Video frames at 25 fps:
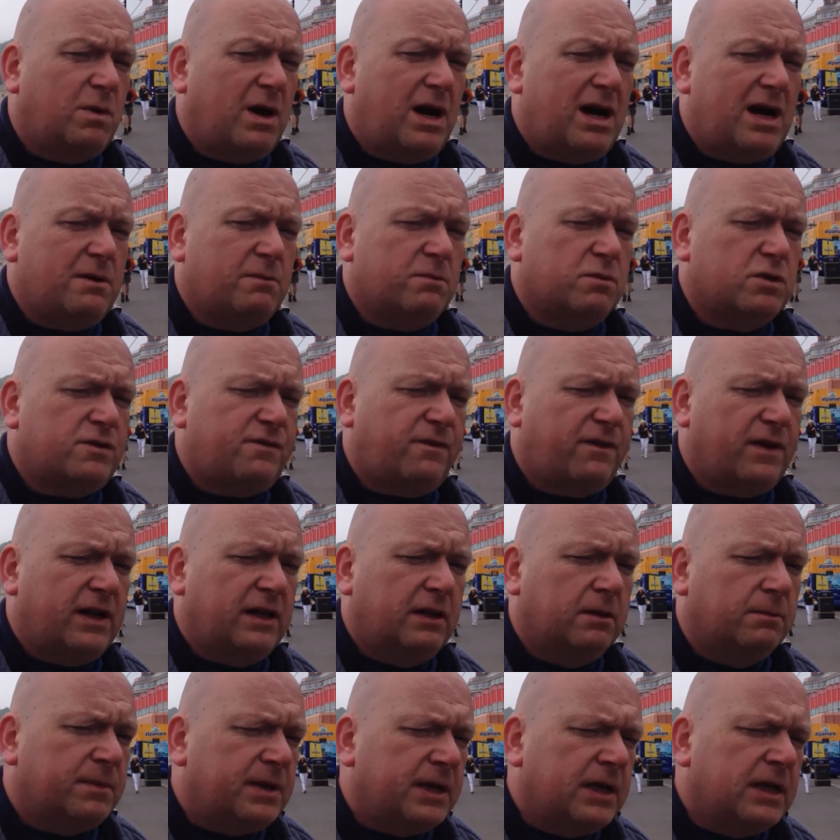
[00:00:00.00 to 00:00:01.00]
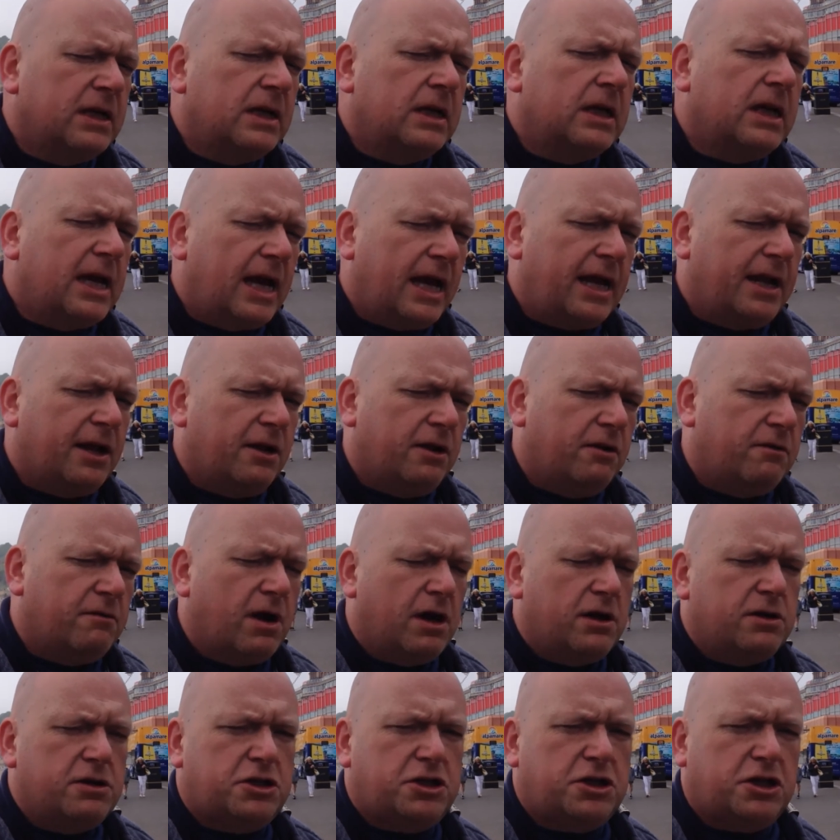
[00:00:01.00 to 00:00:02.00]
Wine was filmed in and
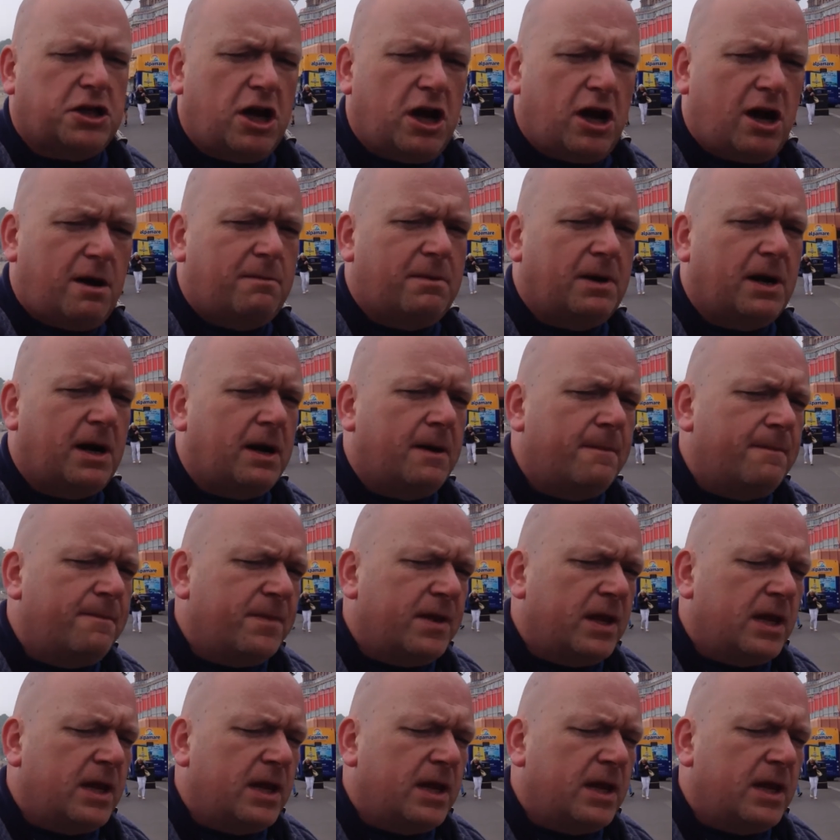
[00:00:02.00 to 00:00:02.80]
around Scarborough.